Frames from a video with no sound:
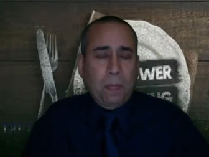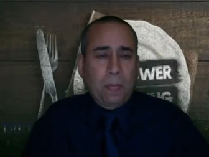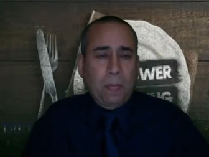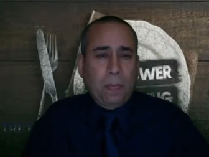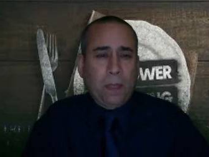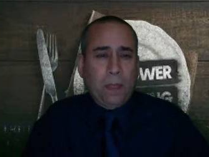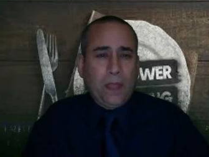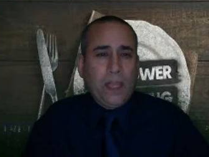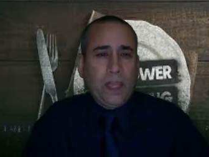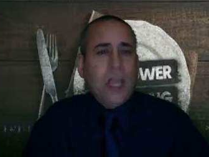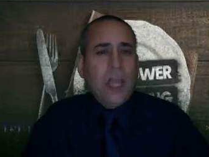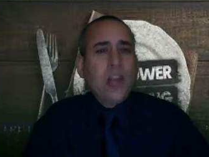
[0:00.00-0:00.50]

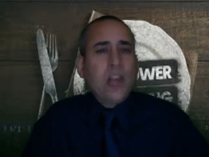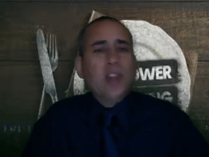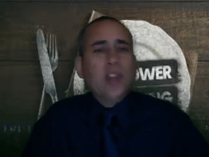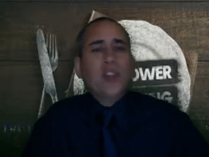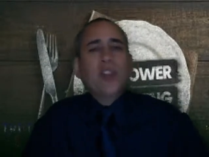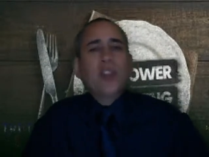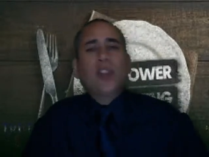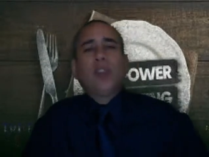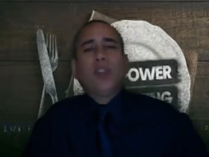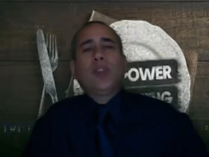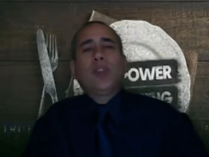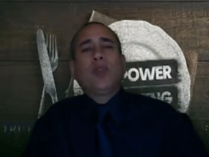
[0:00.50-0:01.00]
He
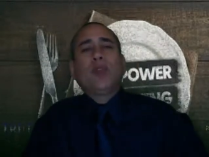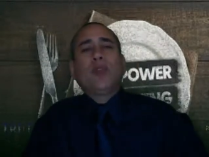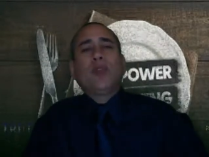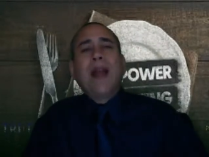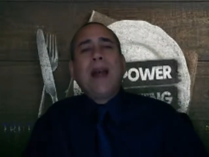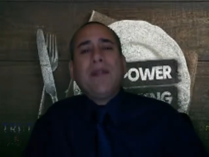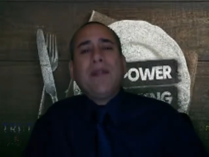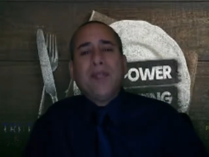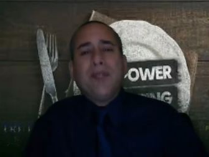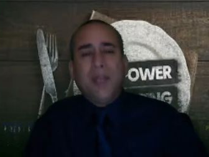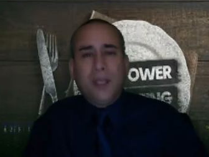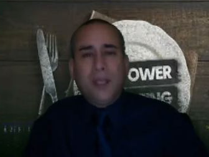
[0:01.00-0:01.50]
understood the
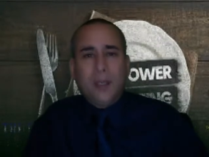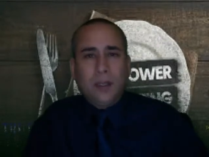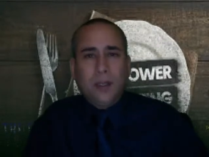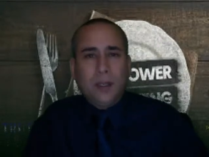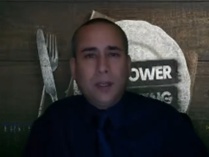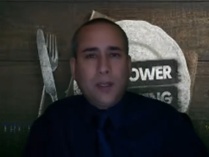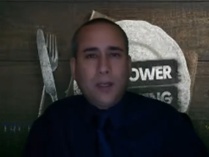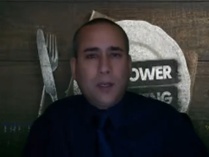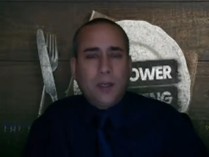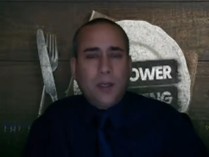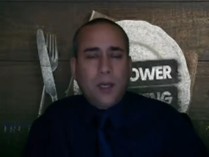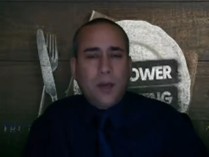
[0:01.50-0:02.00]
gravity
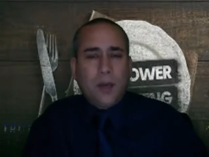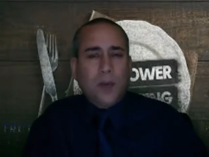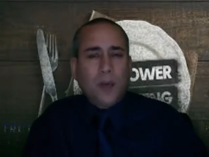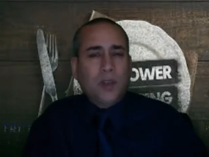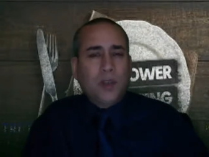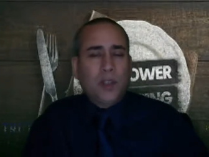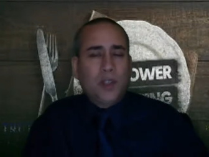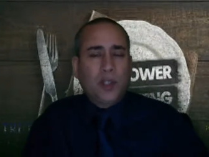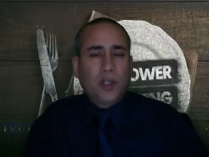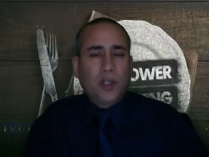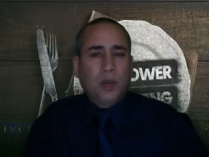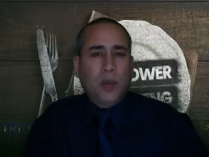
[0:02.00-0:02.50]
of the
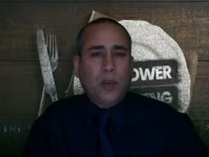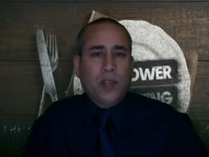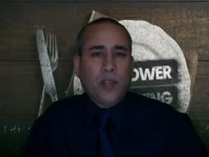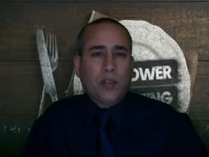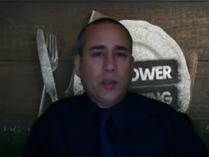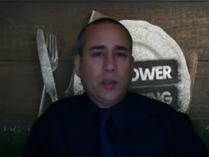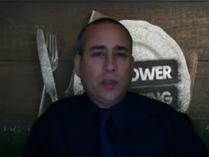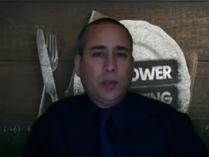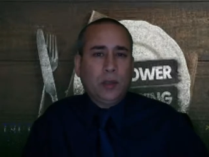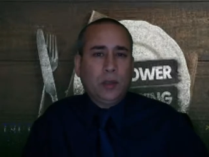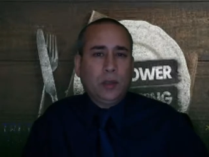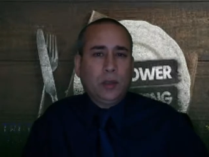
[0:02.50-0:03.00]

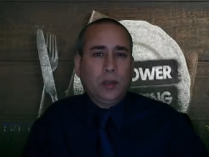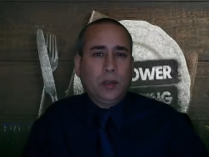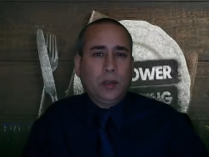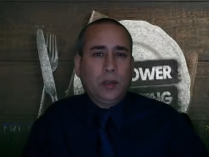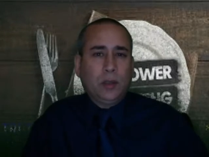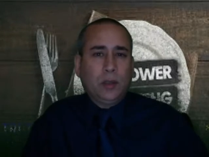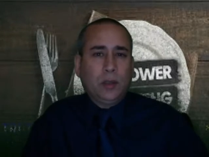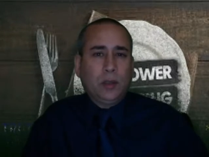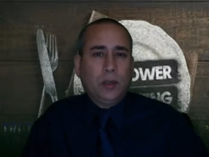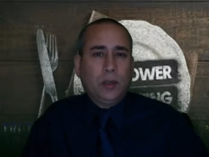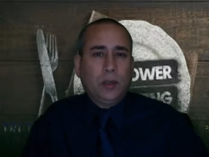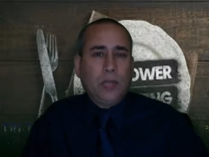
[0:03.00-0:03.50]
situation.
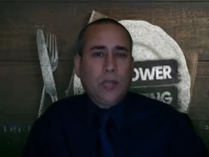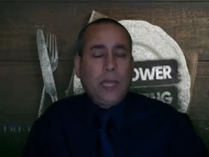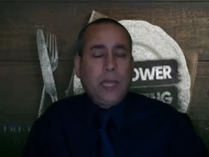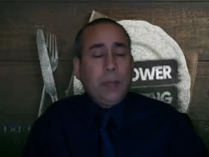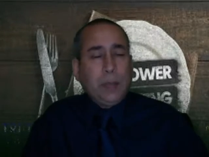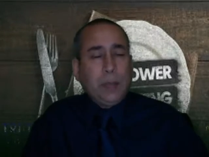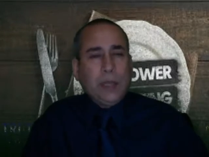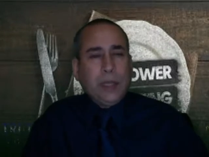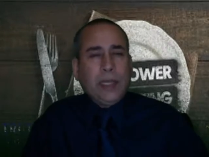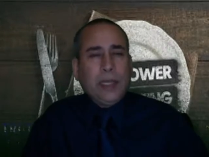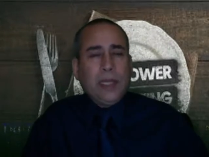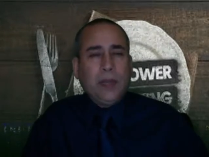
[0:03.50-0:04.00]
He
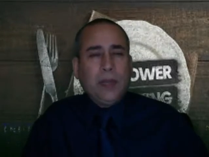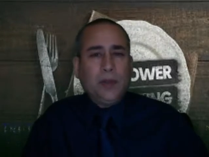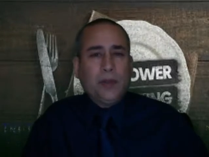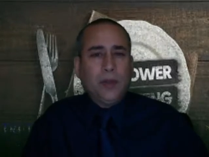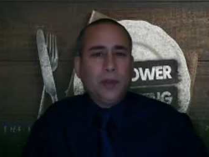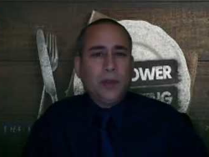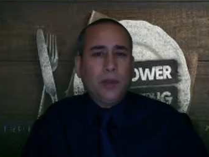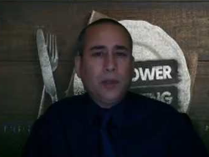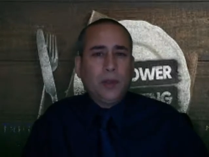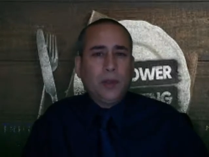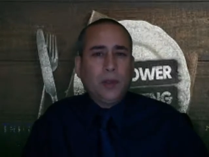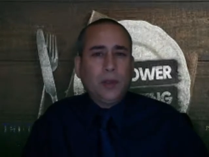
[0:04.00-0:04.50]
believed.
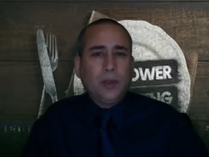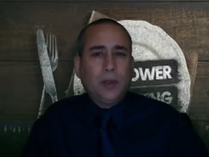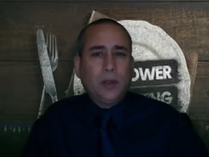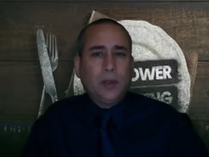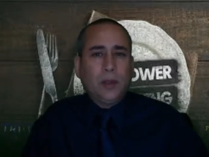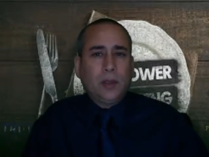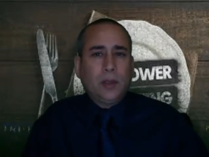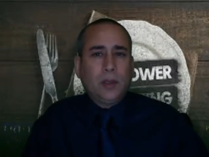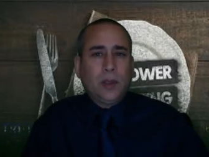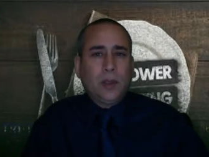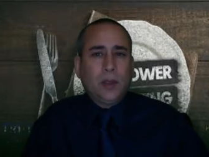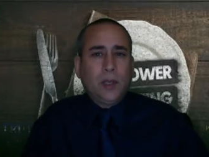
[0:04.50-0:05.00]

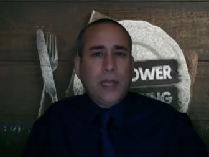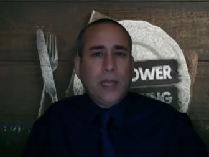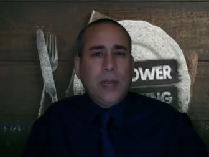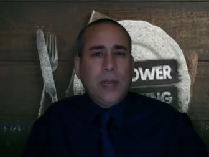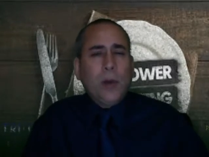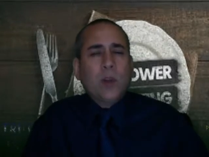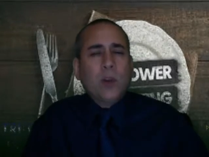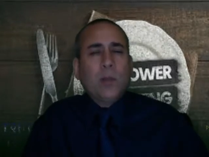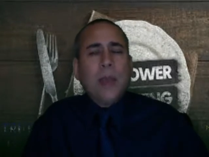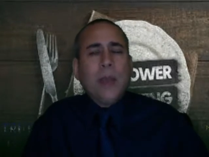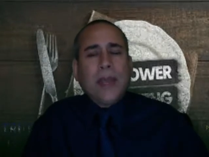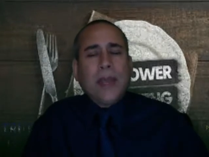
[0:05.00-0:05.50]
He
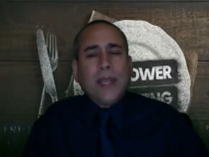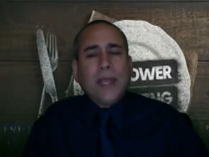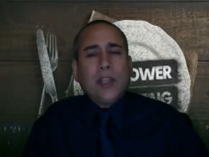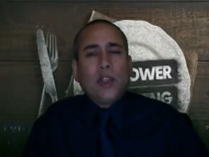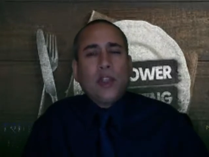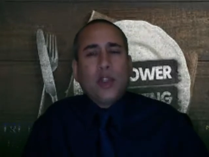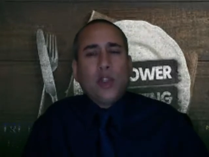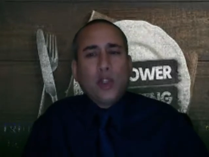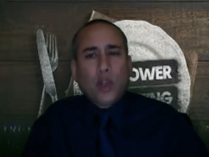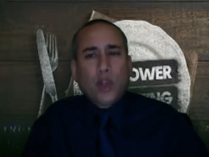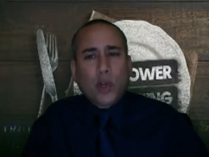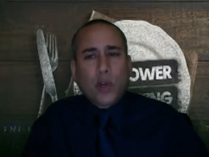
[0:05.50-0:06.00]
was making
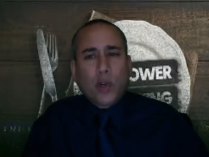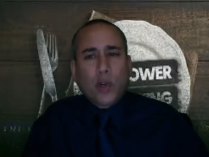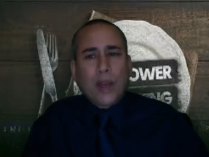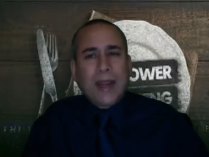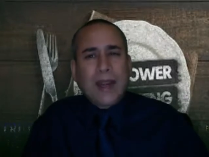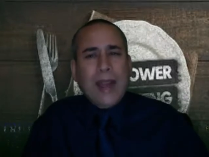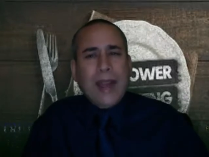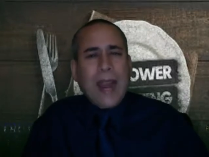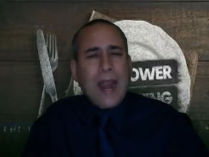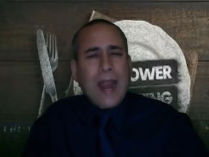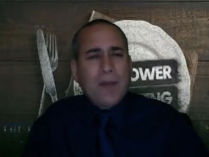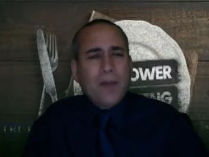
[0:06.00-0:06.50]
sure that
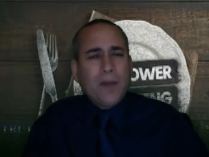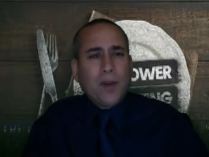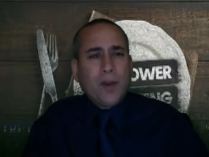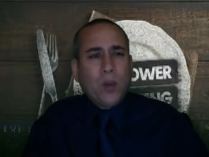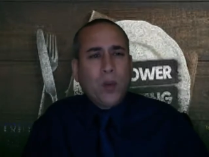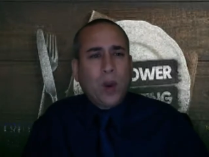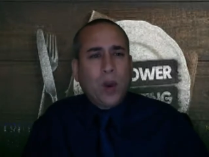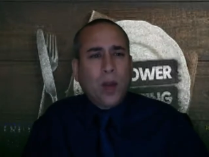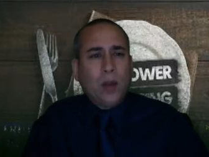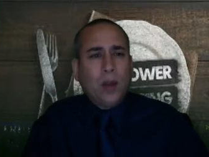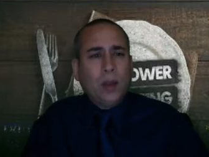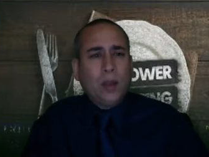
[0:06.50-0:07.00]

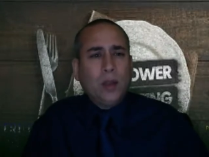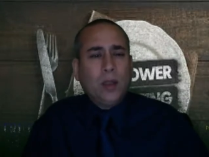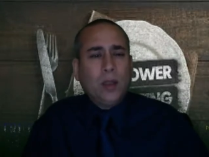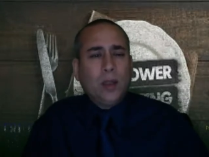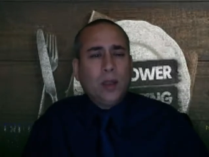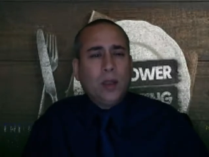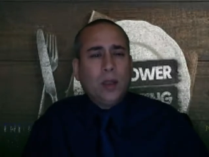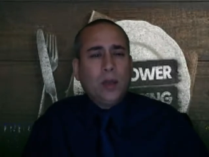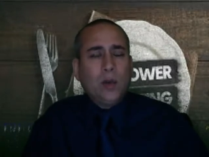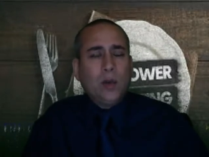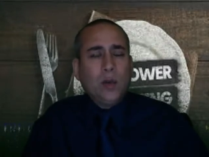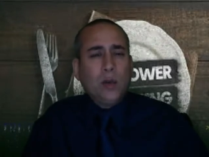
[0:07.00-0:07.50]
everyone
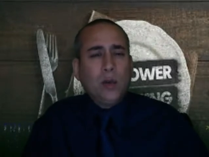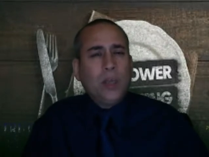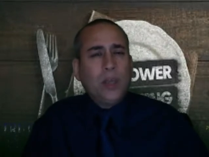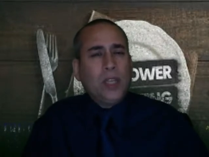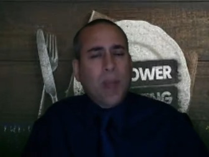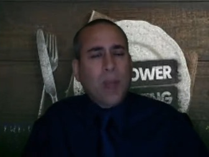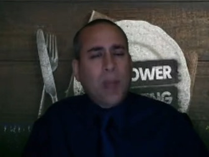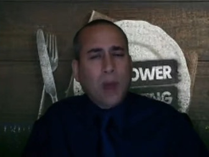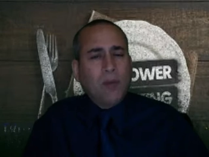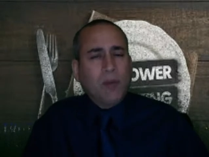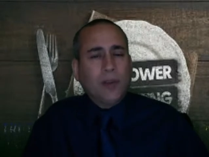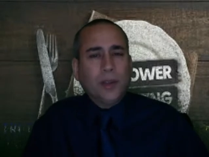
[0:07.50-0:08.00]
would be
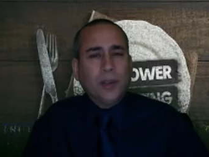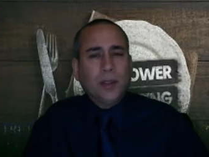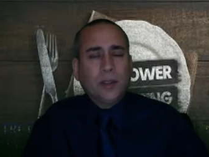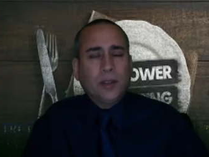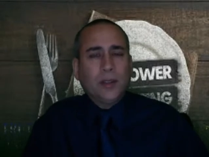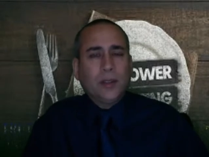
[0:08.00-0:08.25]
covered.